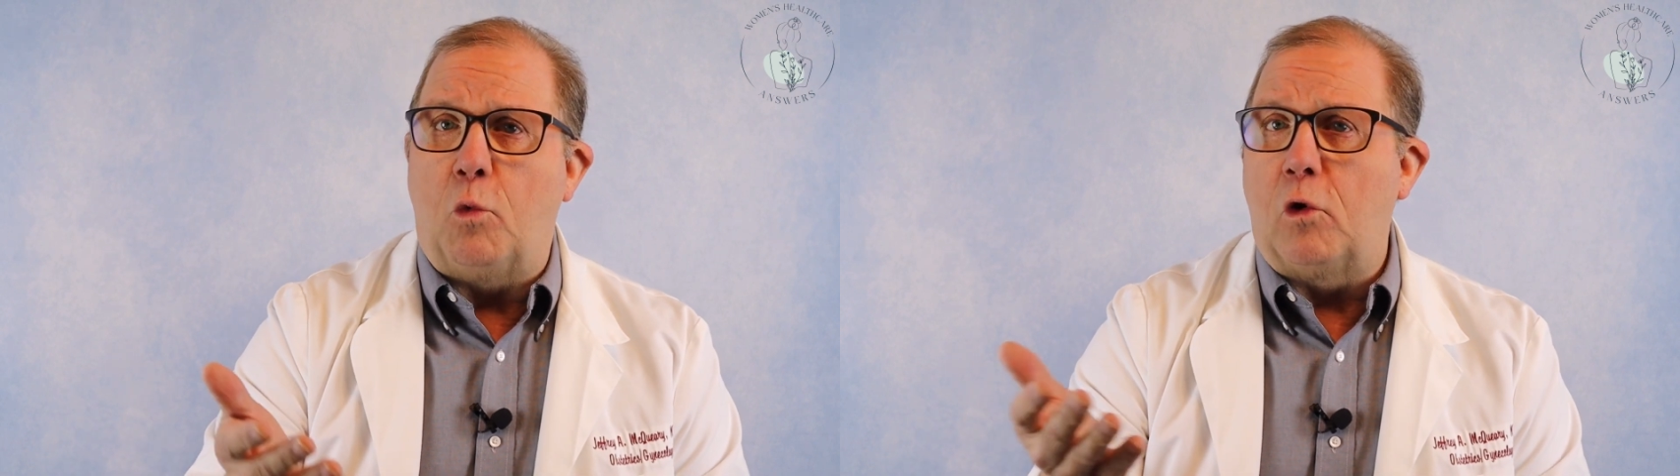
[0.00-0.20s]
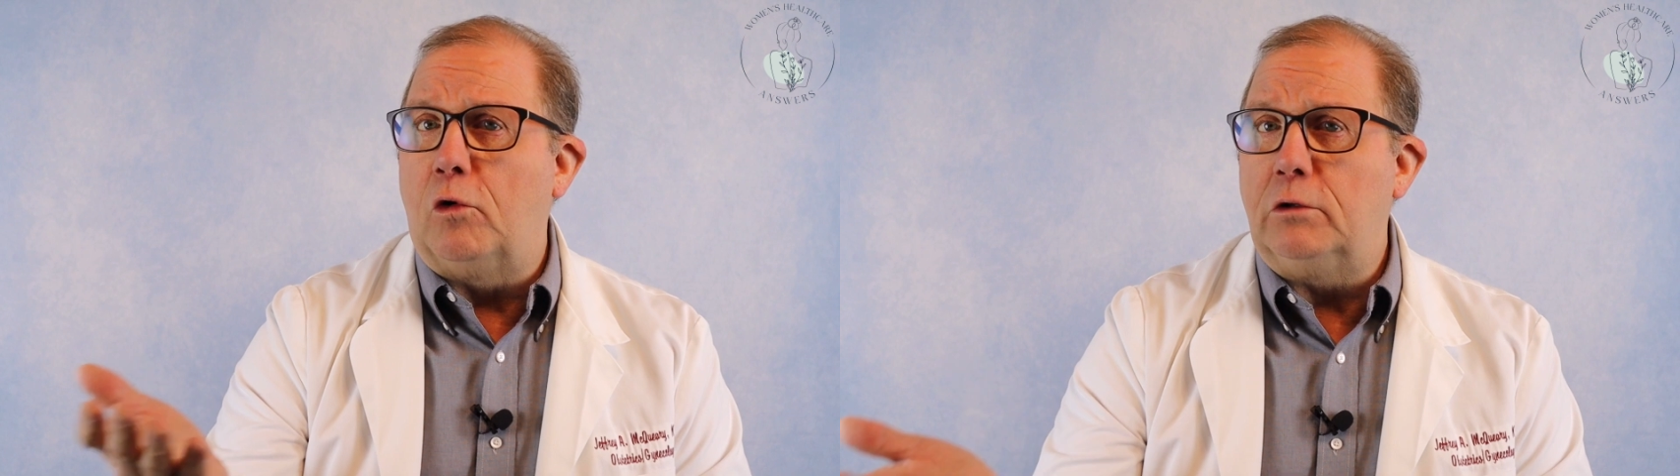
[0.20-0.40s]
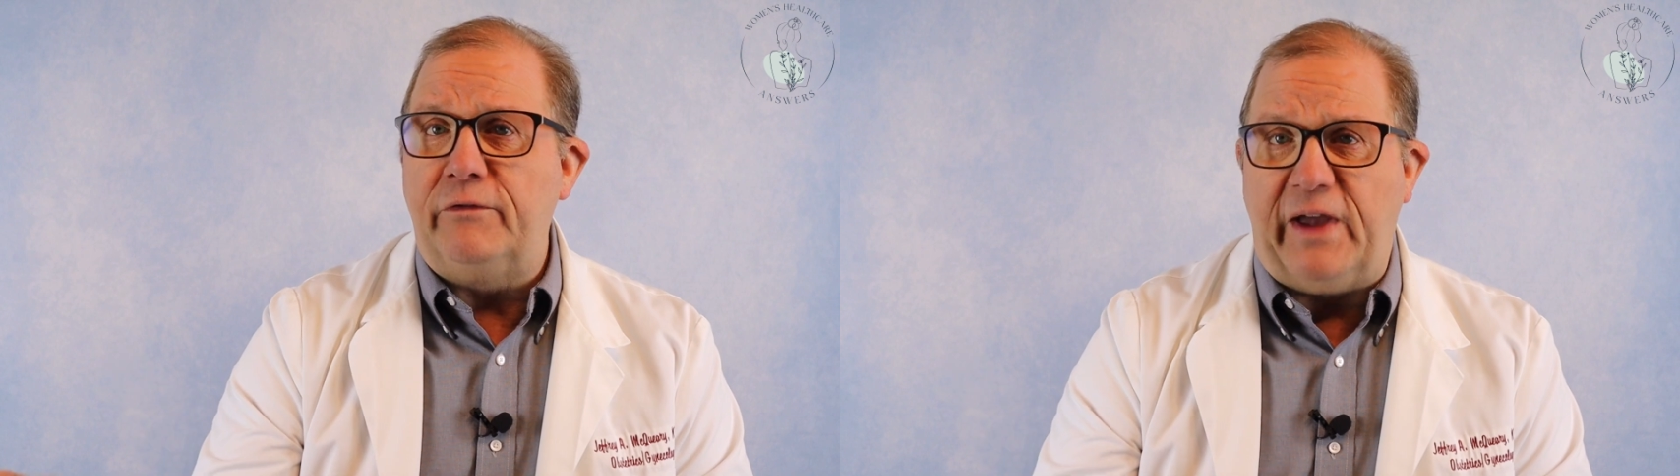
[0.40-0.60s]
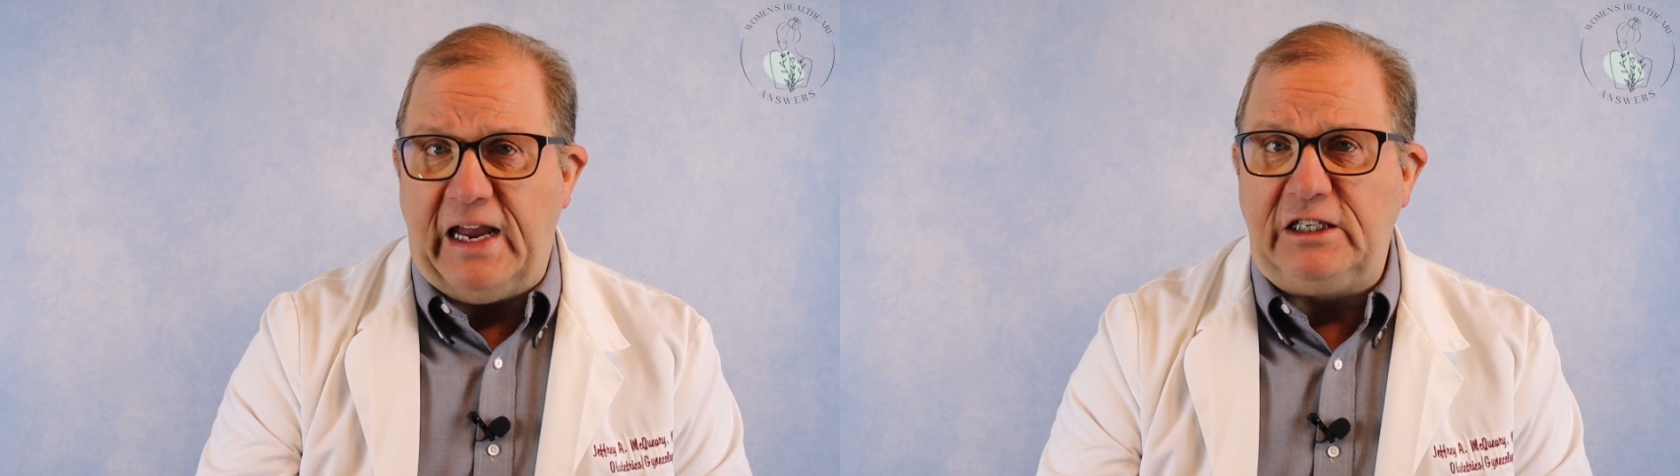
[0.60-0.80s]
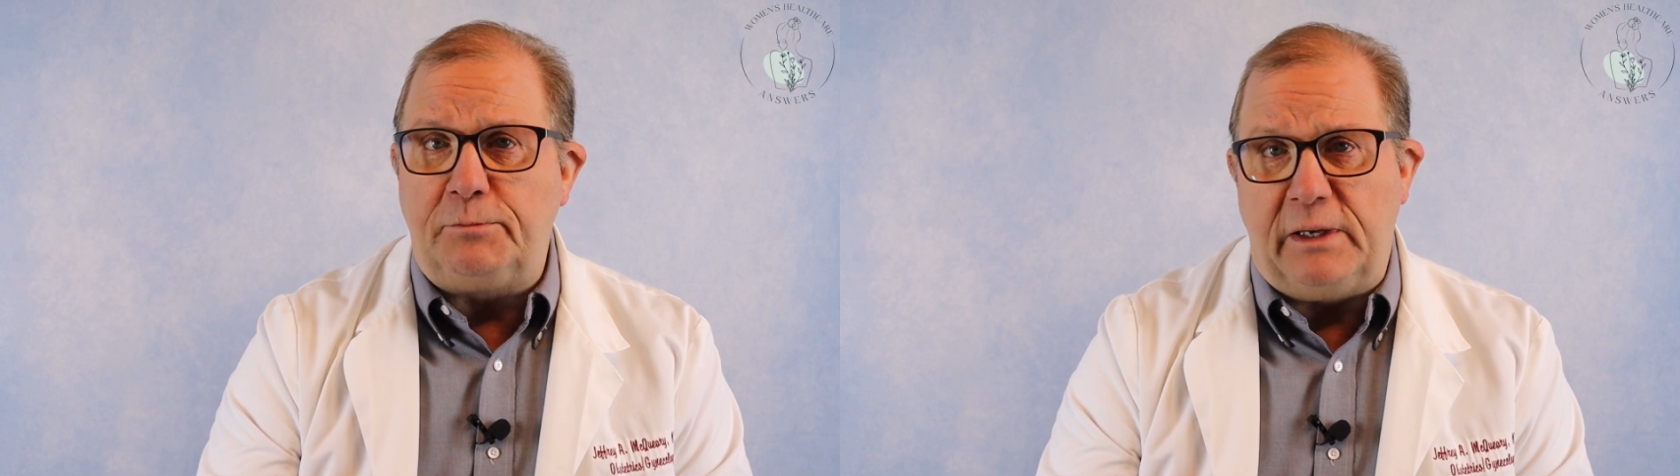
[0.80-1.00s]
world of
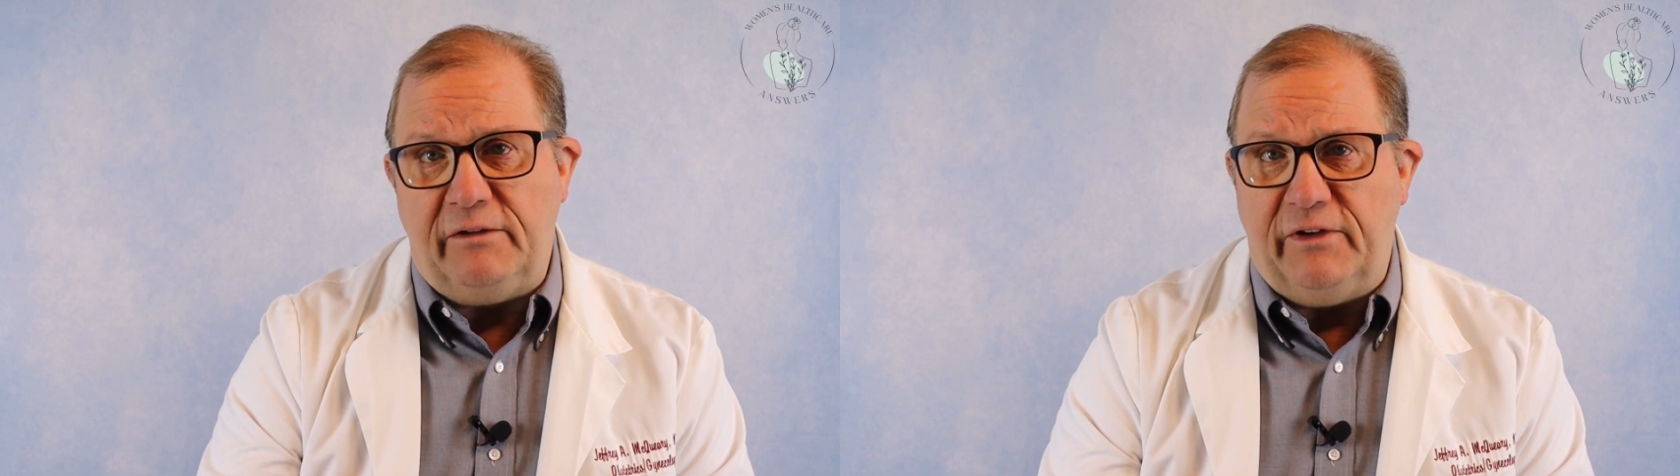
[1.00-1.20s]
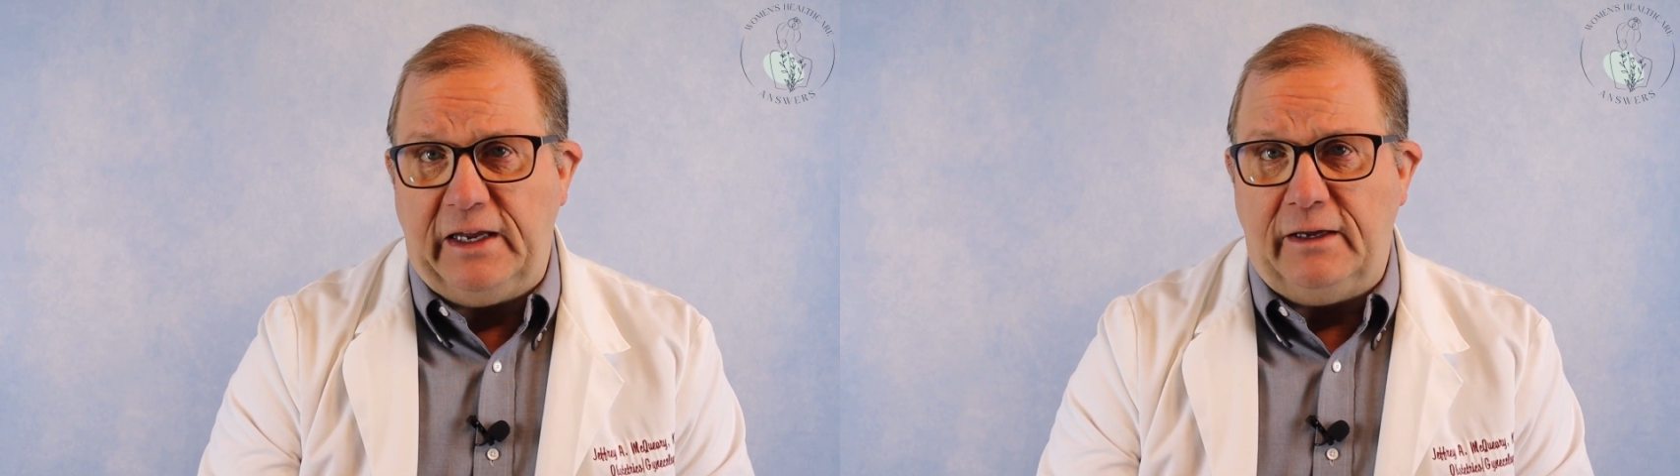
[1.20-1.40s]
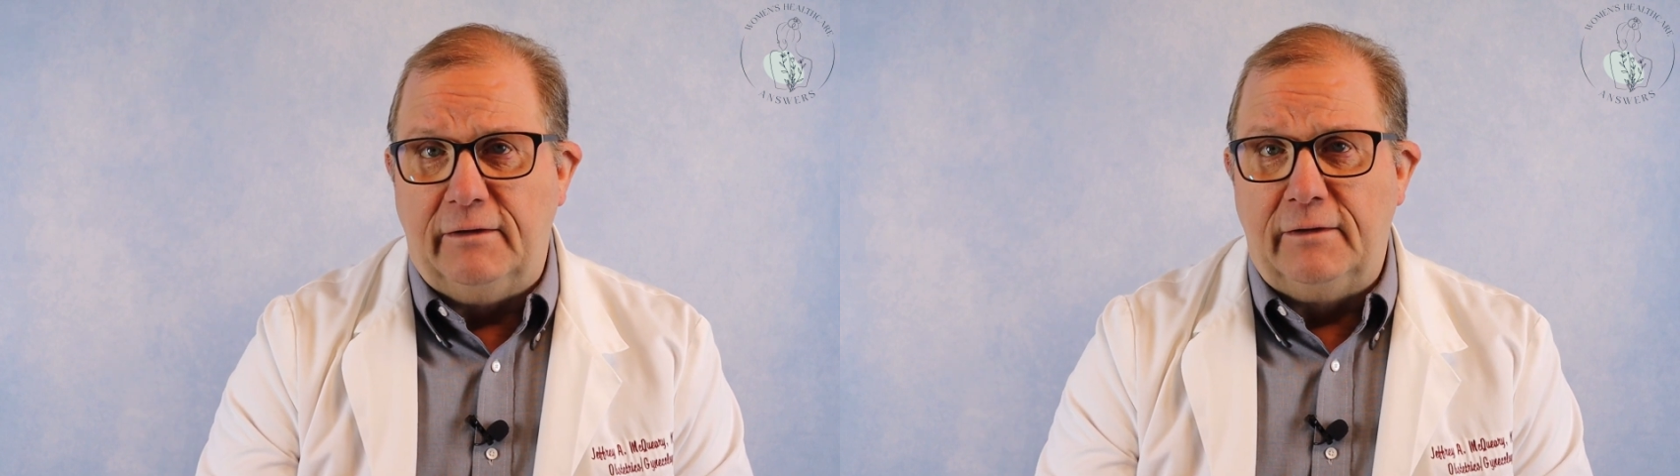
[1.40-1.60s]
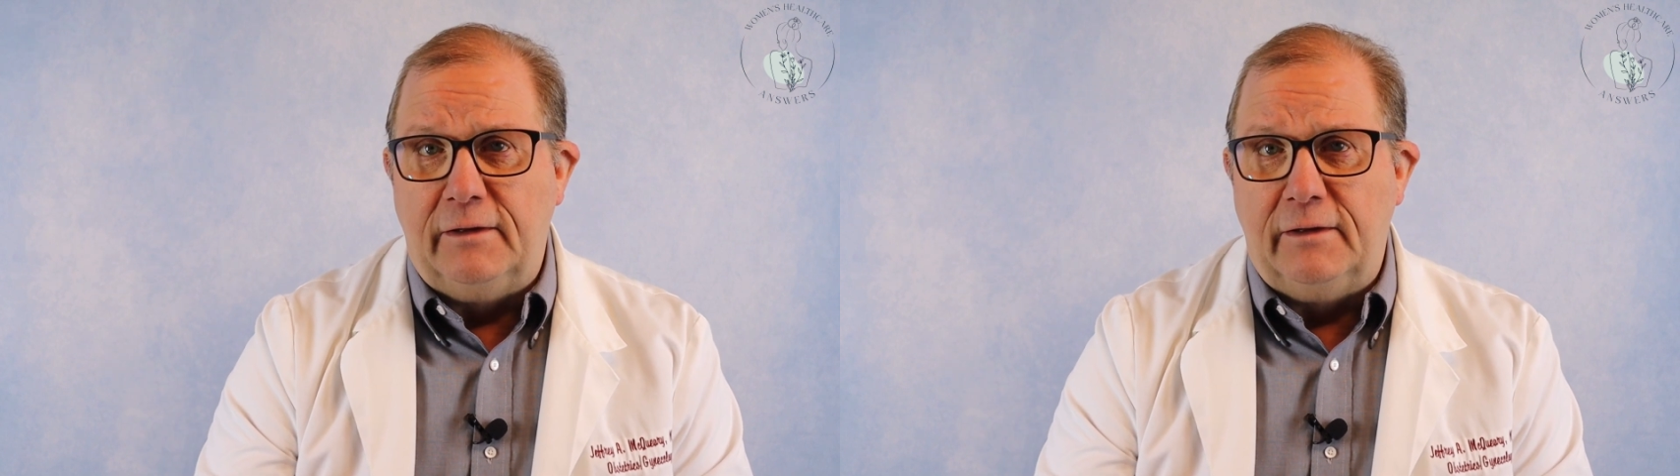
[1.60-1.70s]
HPV.